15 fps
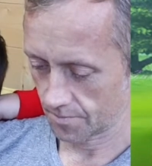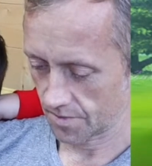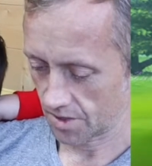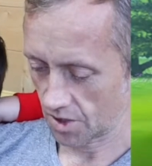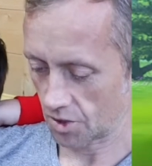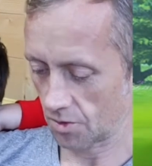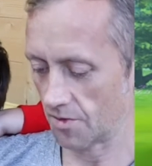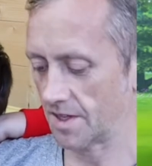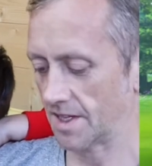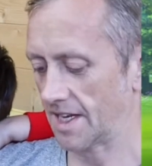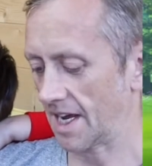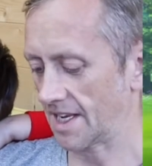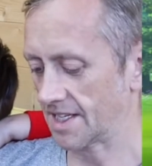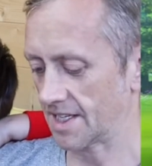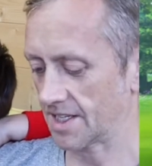So we've
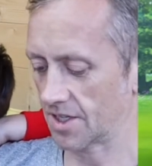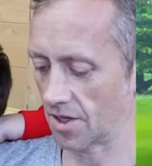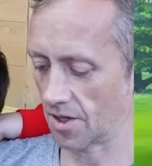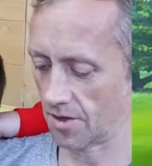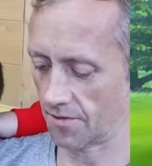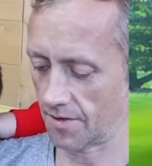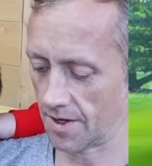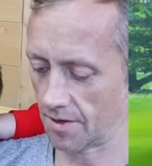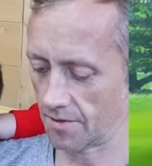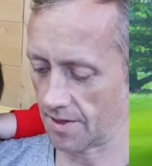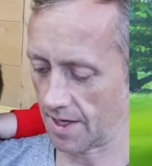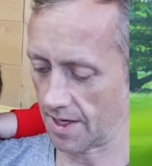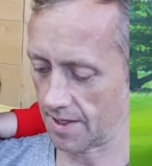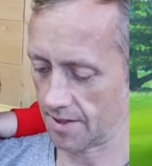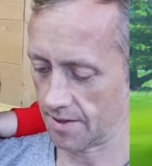attached this to the other video
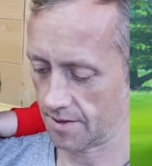then.